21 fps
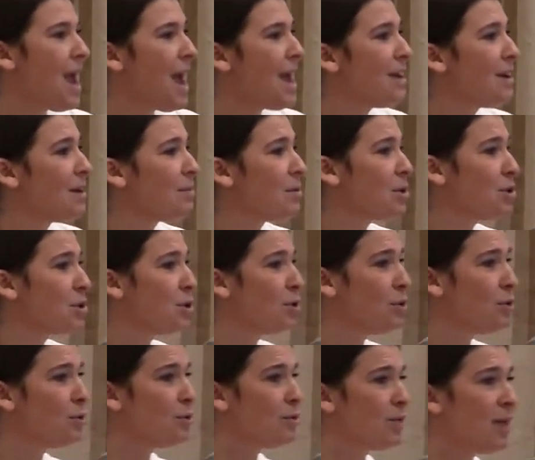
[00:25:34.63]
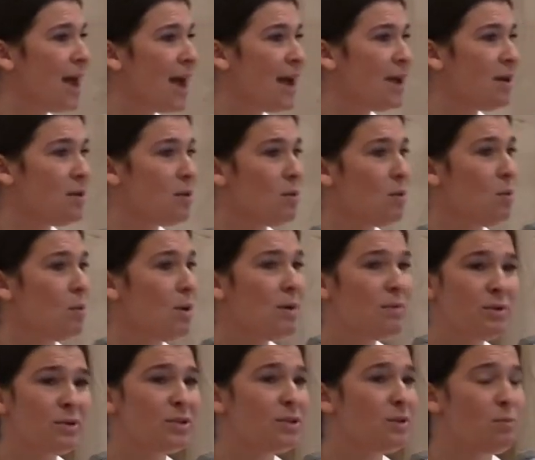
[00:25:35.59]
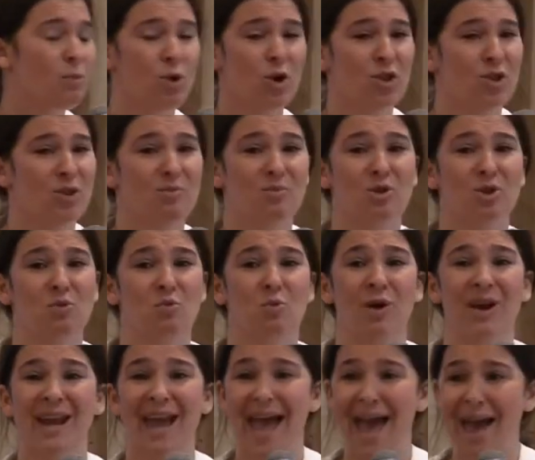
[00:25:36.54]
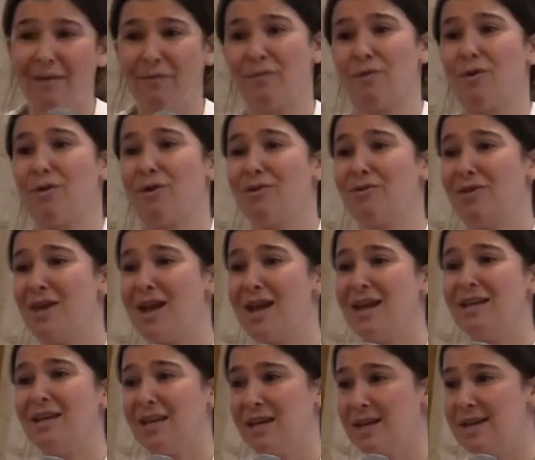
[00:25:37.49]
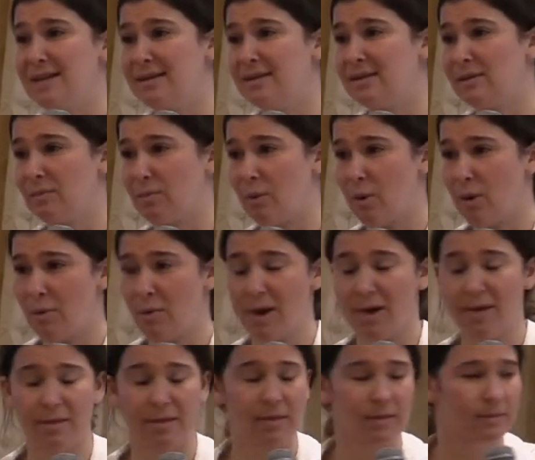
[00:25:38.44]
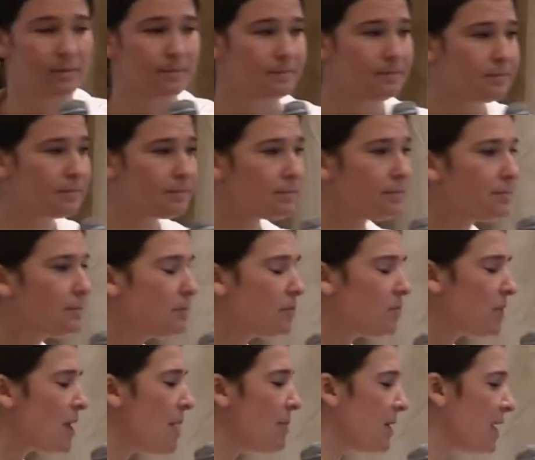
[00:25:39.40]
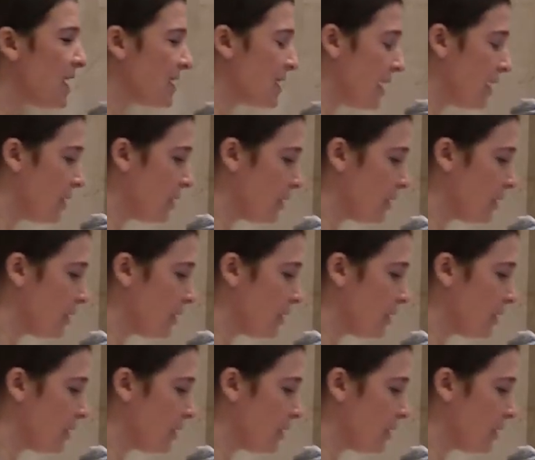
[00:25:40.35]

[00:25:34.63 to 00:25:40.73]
And number 2 that we will support them with whatever they need support with. I'm going to tell